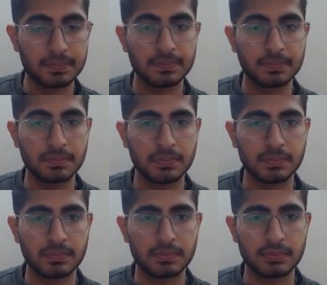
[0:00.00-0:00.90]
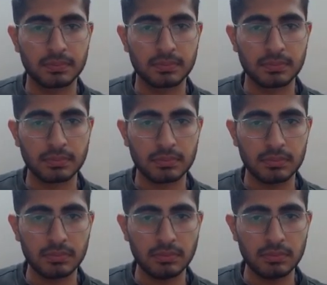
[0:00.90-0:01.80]

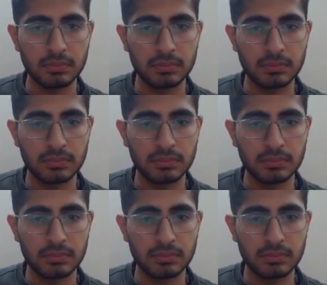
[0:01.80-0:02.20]
Nothing is said.